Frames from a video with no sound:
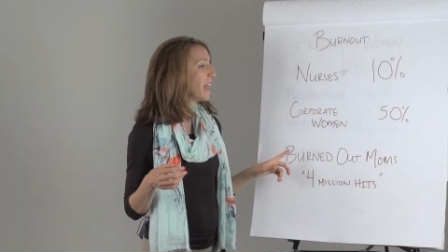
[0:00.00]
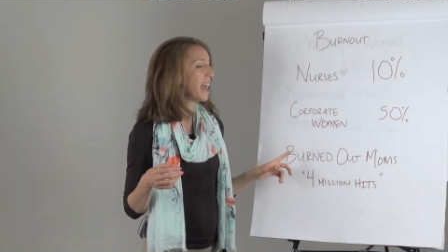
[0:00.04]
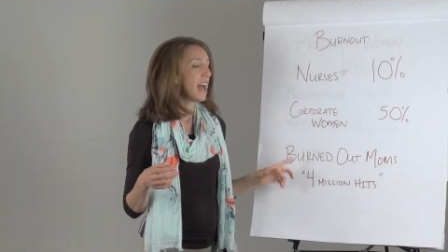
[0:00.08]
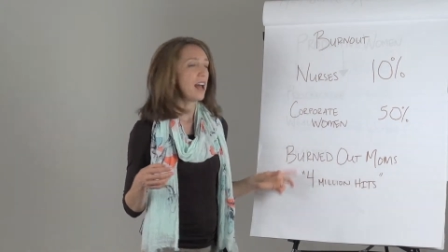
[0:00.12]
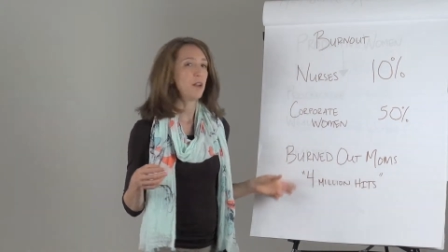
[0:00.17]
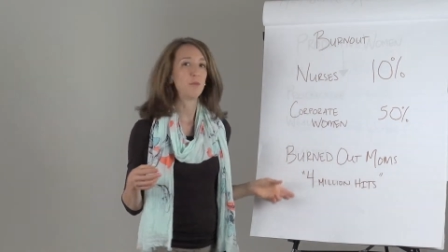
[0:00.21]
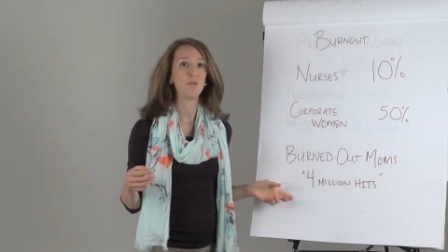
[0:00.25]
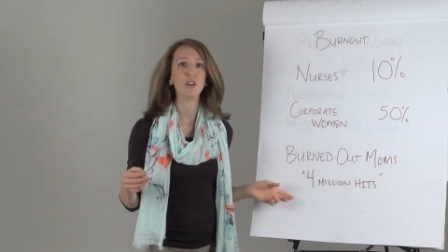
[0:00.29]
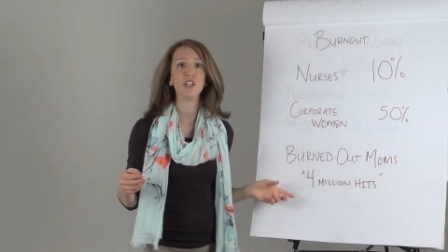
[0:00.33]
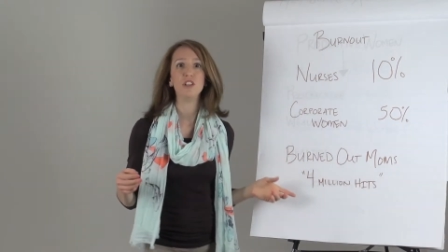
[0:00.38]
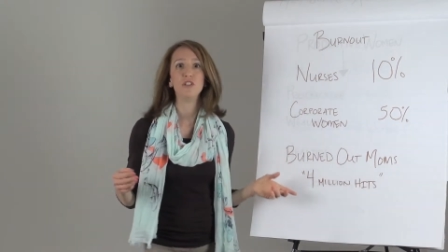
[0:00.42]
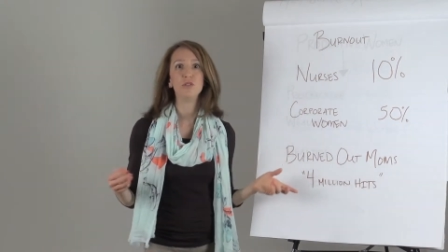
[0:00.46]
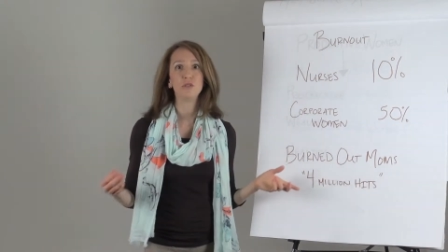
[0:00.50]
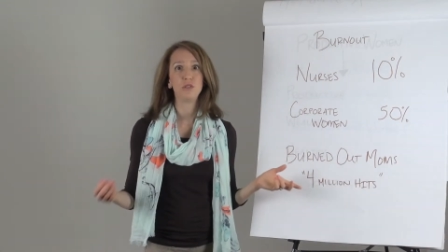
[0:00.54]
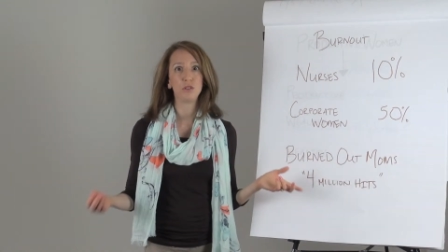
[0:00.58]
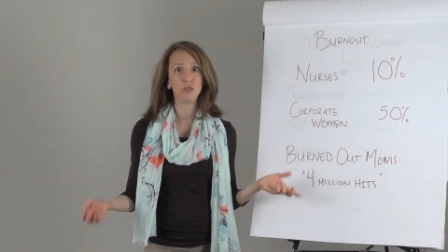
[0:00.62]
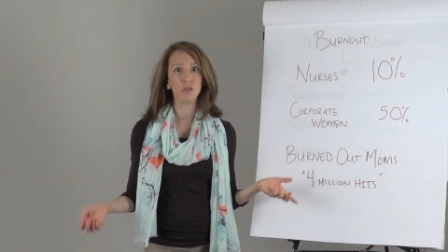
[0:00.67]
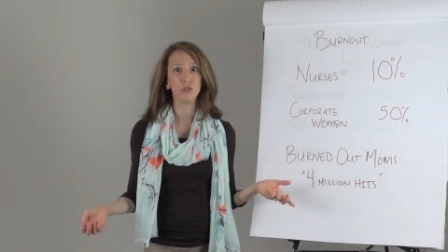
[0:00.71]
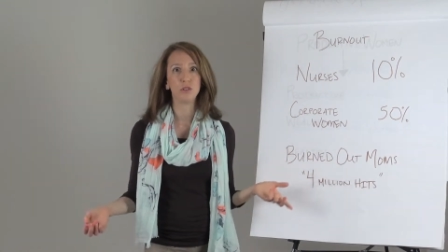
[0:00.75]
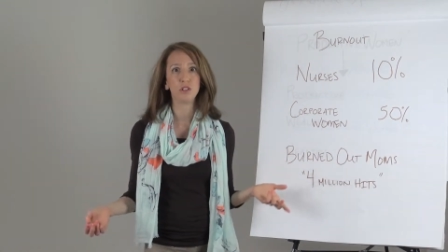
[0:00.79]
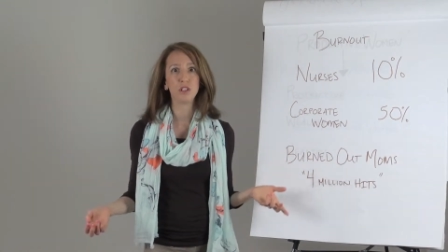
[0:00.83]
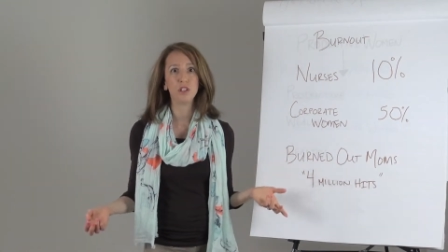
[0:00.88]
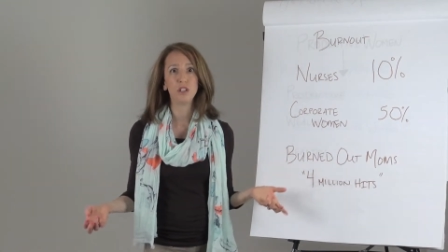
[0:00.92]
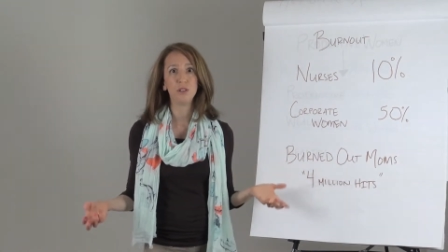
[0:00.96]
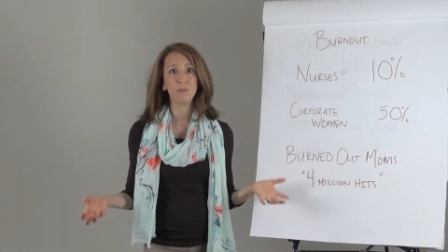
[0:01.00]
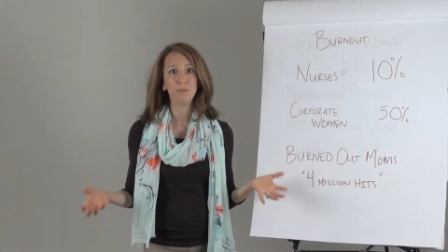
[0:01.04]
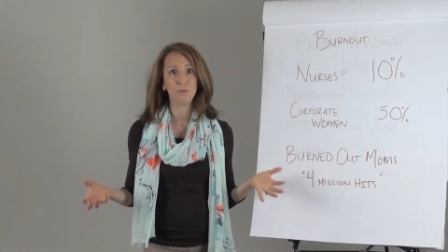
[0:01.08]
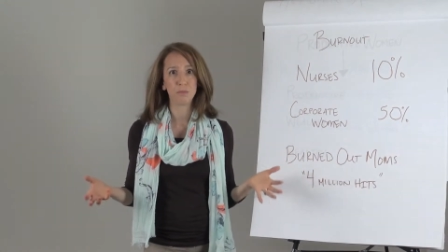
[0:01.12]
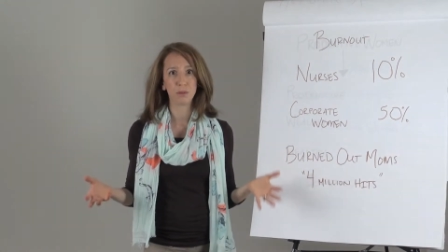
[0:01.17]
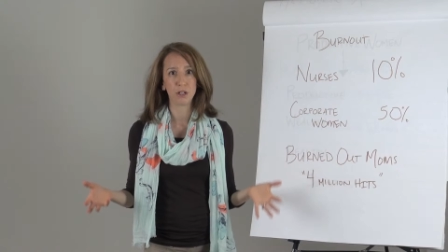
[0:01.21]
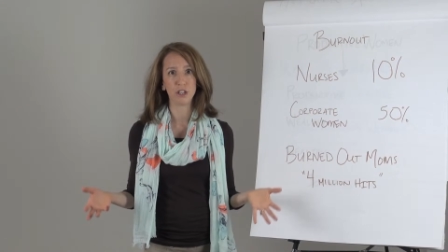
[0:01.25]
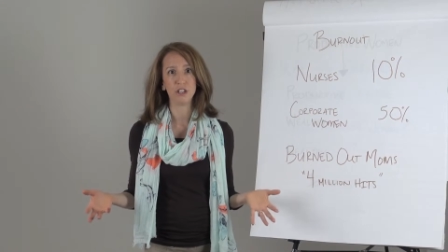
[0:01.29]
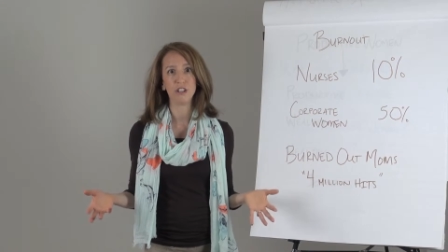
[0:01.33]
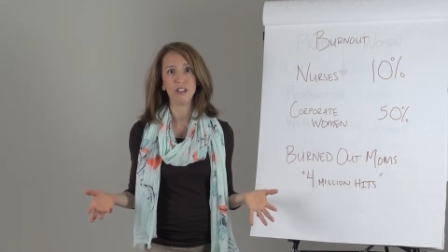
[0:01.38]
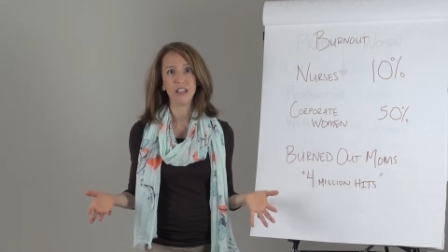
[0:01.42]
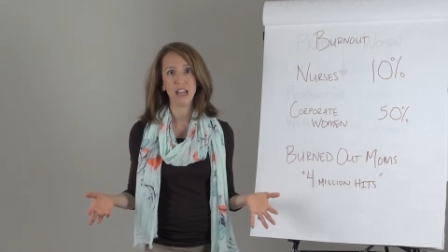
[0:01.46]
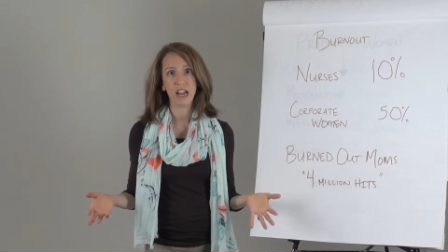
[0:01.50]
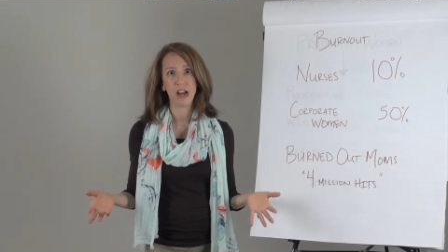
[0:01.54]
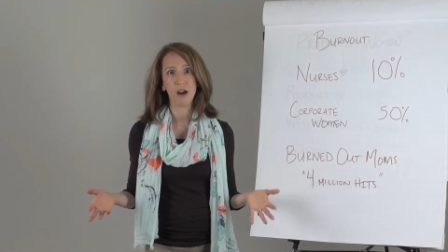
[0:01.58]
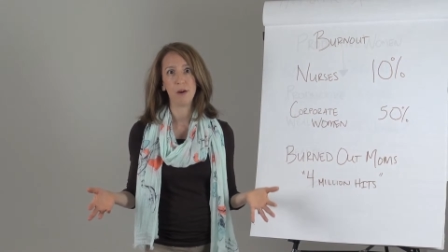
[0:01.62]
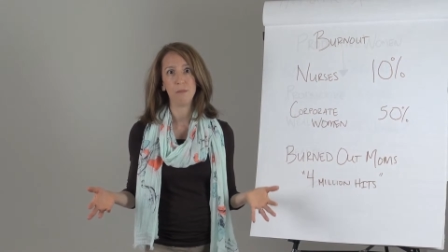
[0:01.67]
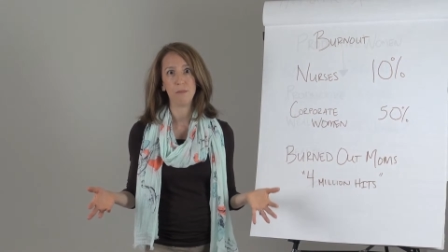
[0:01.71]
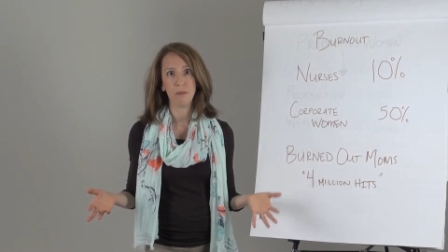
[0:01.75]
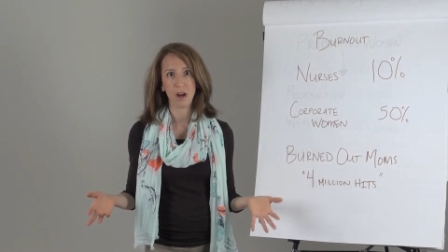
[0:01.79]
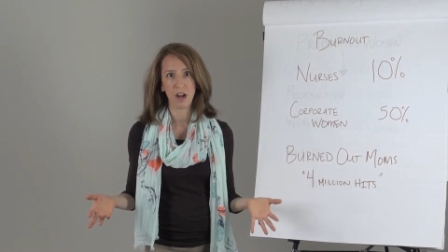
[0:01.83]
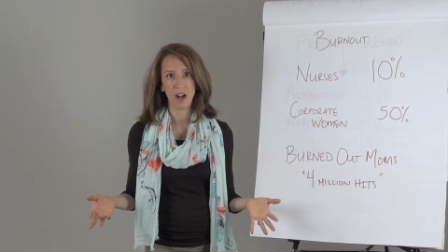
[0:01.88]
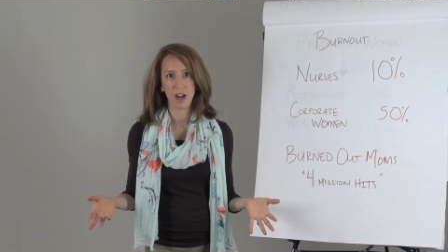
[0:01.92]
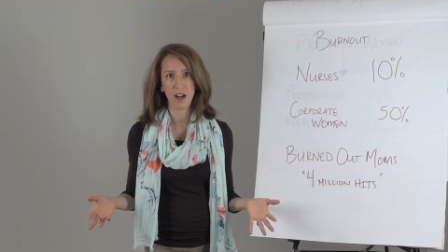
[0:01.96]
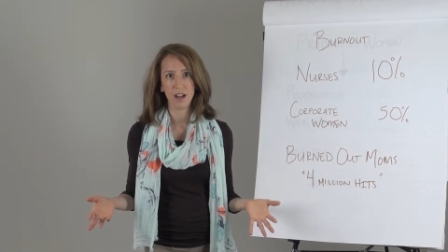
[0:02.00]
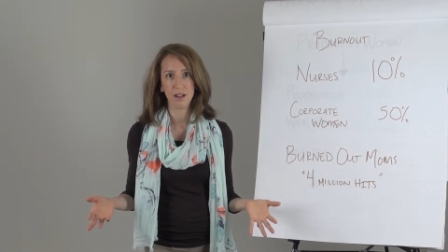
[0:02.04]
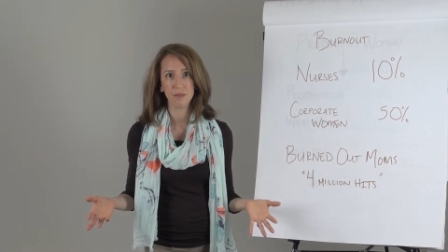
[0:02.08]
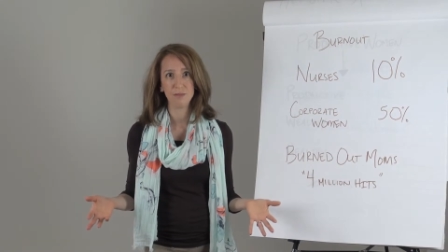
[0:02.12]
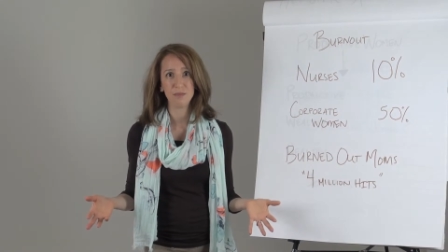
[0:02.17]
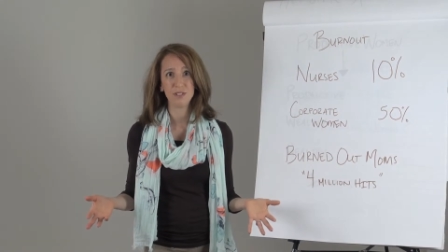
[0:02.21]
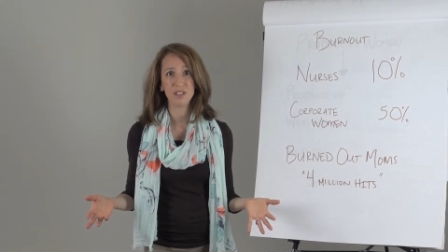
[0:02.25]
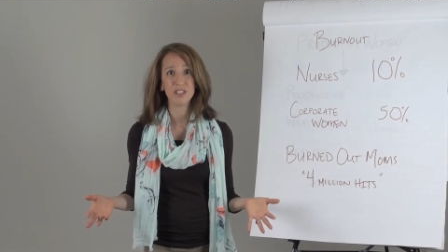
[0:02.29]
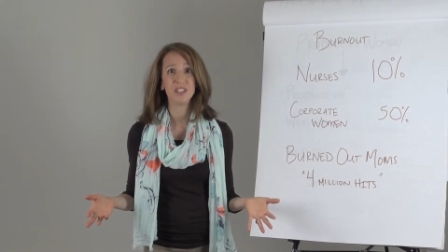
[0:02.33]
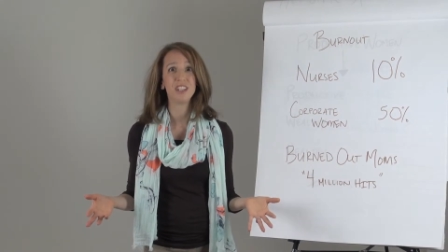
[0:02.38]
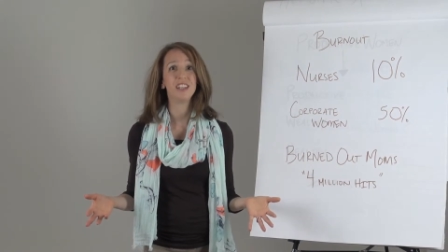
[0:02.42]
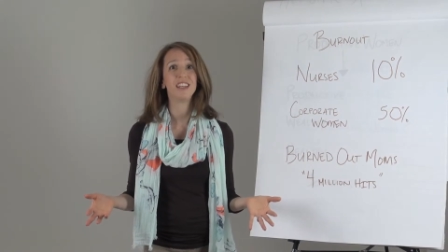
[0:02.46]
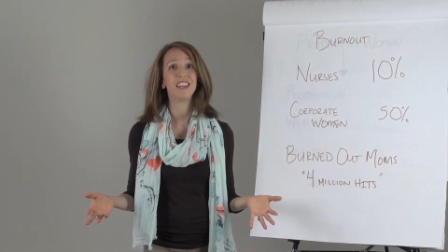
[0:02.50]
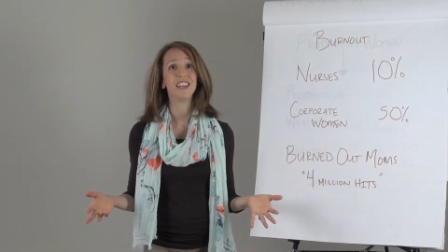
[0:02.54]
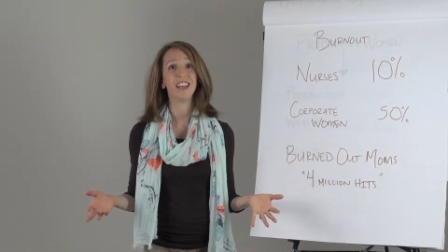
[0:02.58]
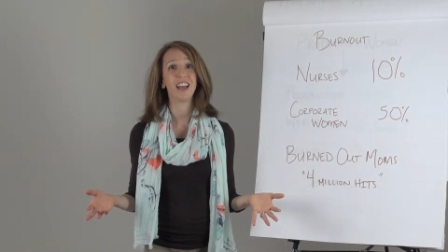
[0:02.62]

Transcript: And when you Google burned out moms,